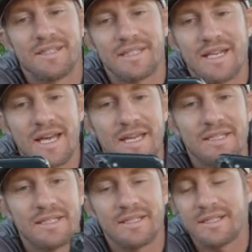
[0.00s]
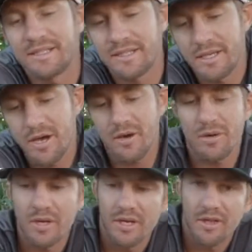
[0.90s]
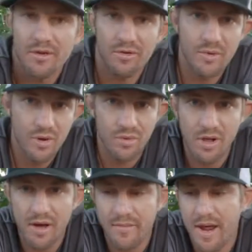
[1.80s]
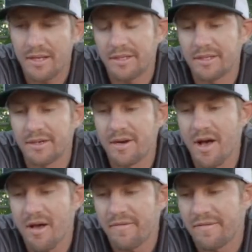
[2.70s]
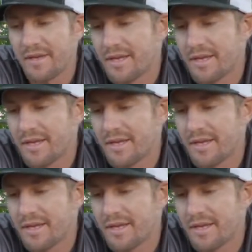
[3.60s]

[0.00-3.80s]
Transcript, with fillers: click nice, good to go. The remote will automatically turn off.